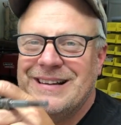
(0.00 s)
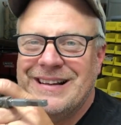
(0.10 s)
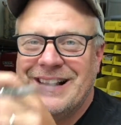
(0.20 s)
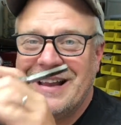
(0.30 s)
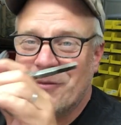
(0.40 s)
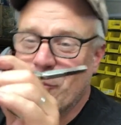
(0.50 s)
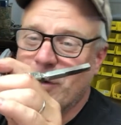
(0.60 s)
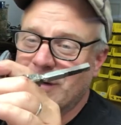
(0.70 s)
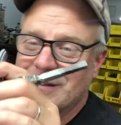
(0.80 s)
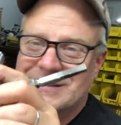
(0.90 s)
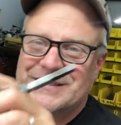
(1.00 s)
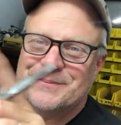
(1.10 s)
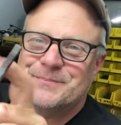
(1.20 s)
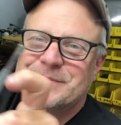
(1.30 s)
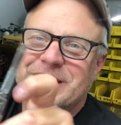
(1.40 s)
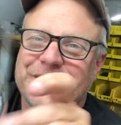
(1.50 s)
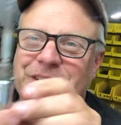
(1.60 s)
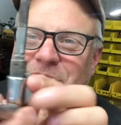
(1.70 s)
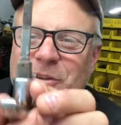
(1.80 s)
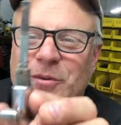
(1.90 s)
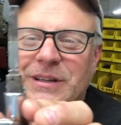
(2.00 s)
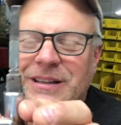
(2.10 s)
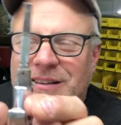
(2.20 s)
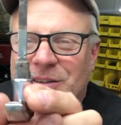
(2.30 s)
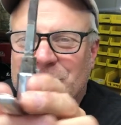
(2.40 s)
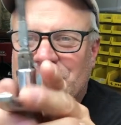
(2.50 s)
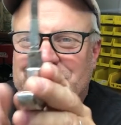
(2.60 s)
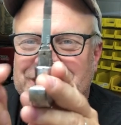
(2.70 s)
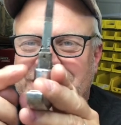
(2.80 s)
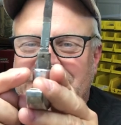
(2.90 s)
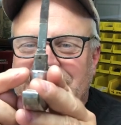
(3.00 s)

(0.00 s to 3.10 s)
It works. And if you look really close, you'll see